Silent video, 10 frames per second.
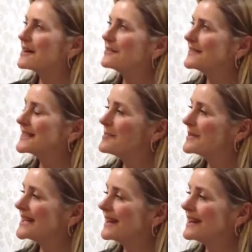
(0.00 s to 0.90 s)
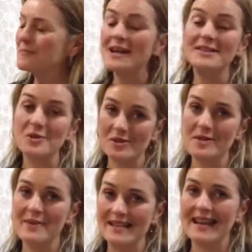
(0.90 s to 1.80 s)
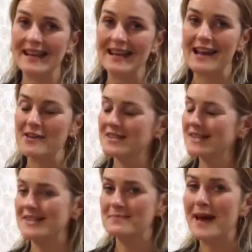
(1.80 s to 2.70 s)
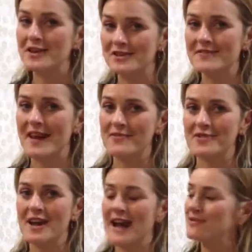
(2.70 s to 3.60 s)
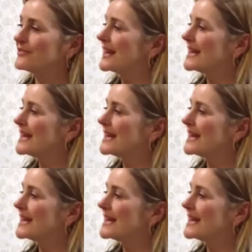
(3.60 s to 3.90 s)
have themes, that have an atmosphere.